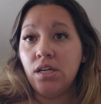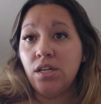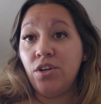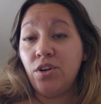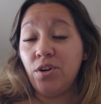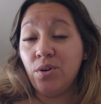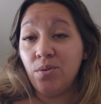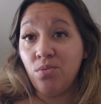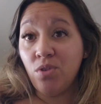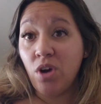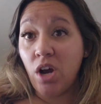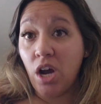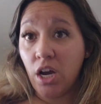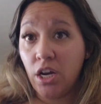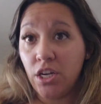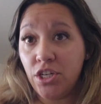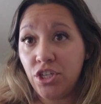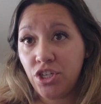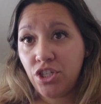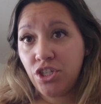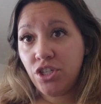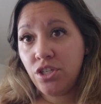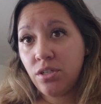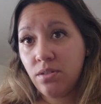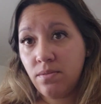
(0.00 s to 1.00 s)

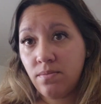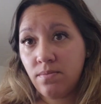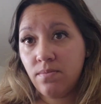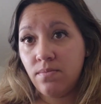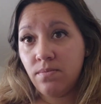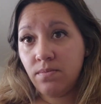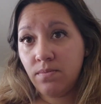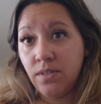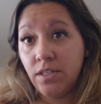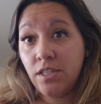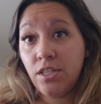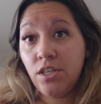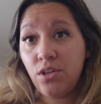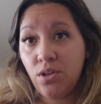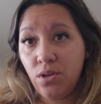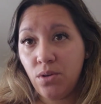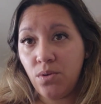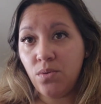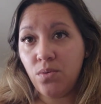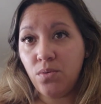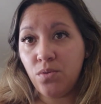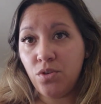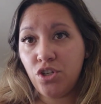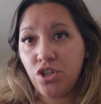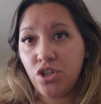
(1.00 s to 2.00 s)
garage,
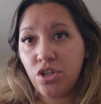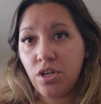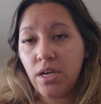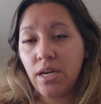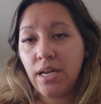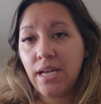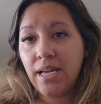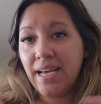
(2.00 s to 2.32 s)
huge.